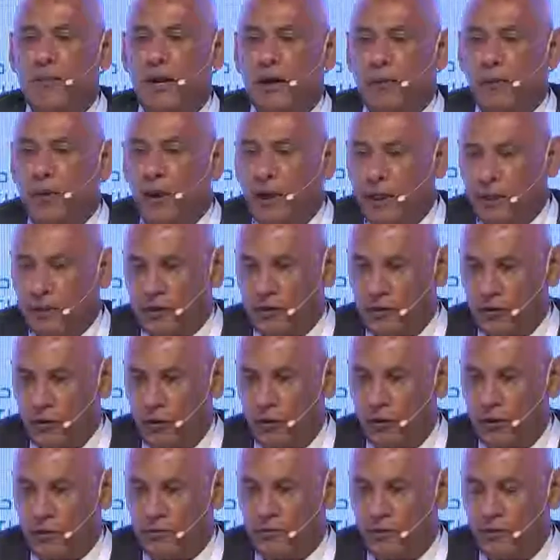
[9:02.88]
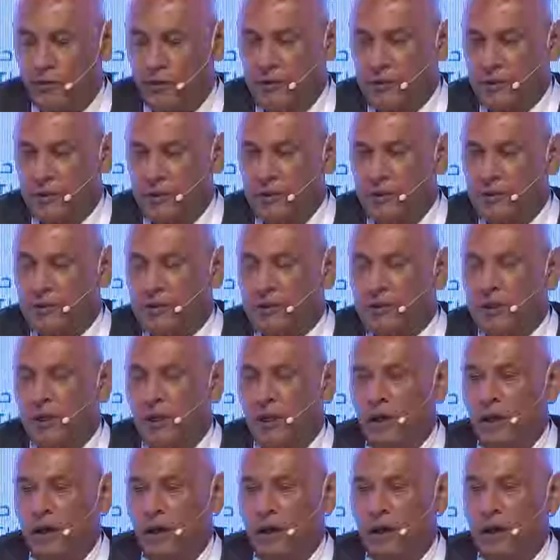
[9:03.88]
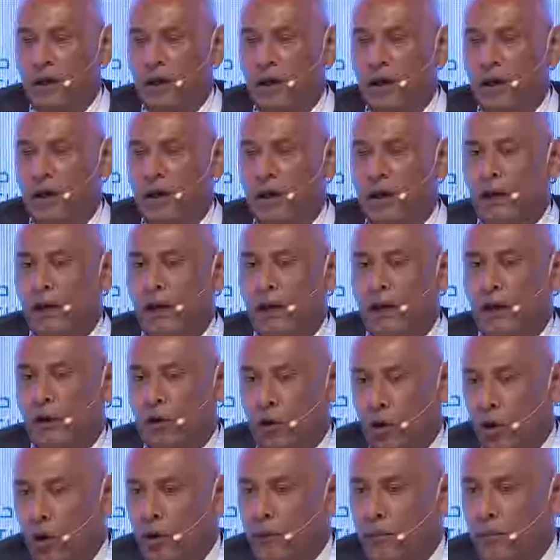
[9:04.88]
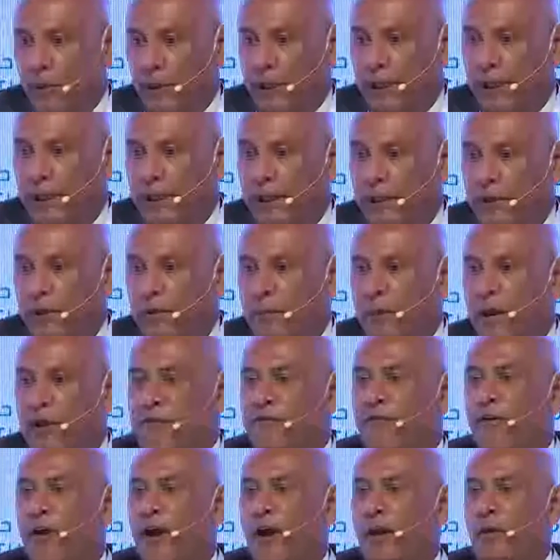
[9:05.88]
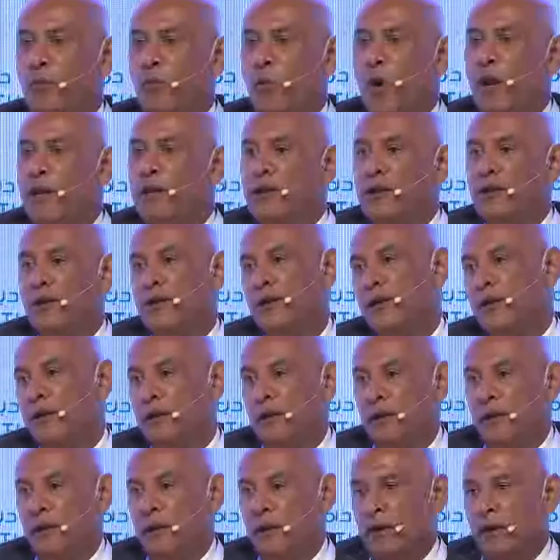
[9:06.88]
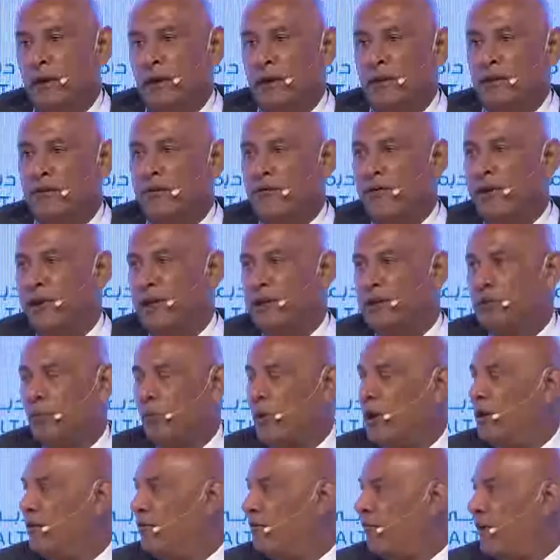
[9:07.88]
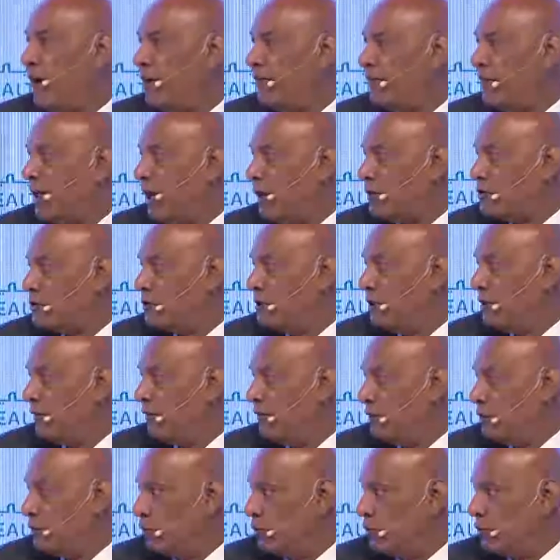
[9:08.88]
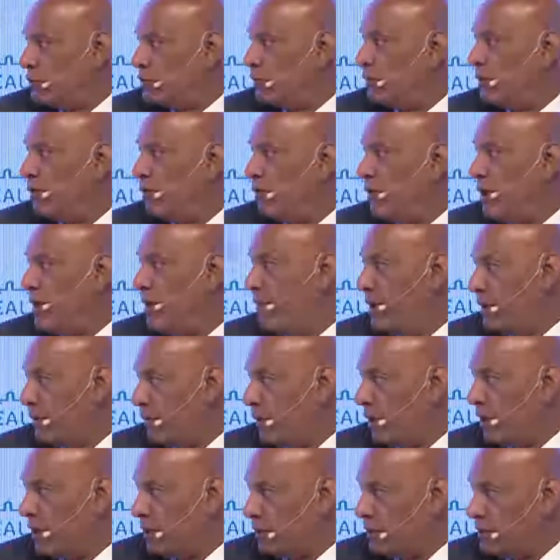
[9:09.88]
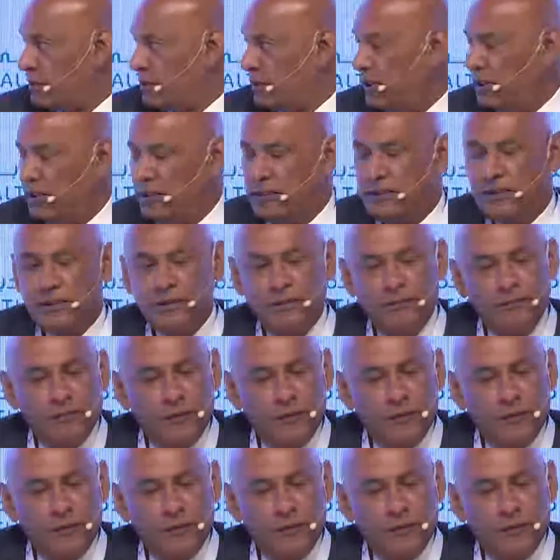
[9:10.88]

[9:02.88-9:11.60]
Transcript: metabolic disorders, for instance, uh, globally, you may find one in three to one in five thousand individuals with a rare metabolic disease.